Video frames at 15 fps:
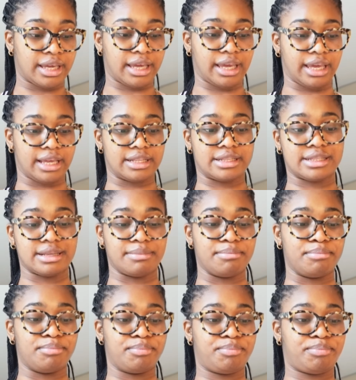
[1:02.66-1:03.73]
and some
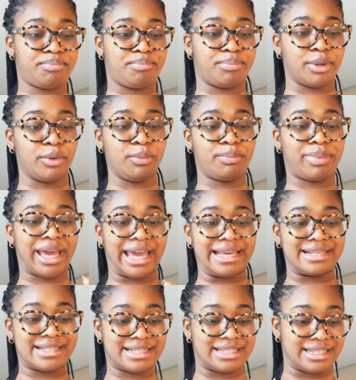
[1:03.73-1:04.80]
boob
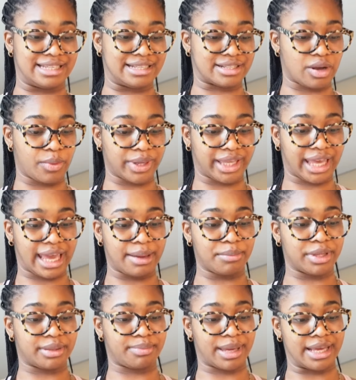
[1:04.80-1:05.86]
pasties. Oh, it came
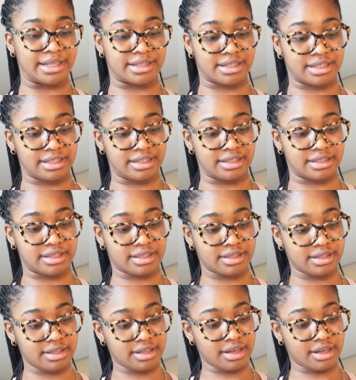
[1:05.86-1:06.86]
with pasties.